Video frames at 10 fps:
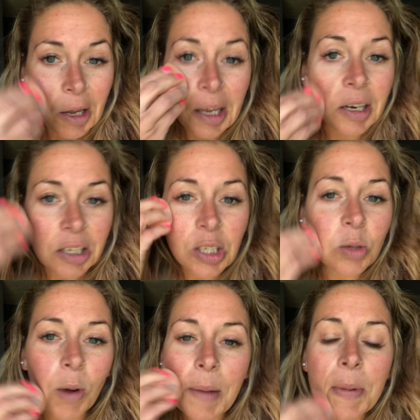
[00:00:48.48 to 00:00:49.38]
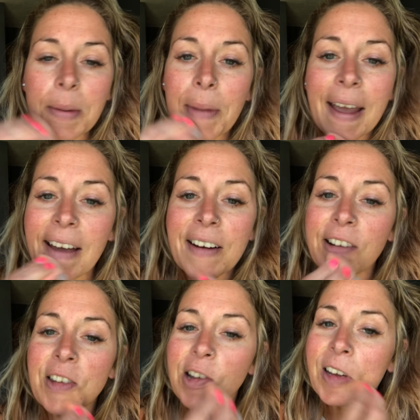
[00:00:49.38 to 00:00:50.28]
in a swiping
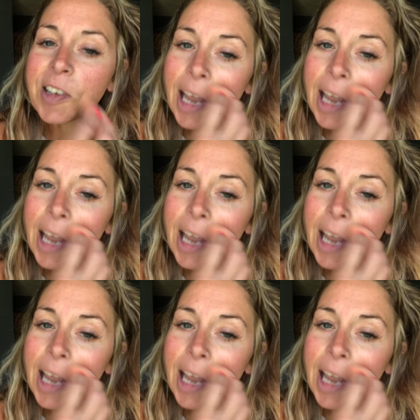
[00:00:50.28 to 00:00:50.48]
pattern. You can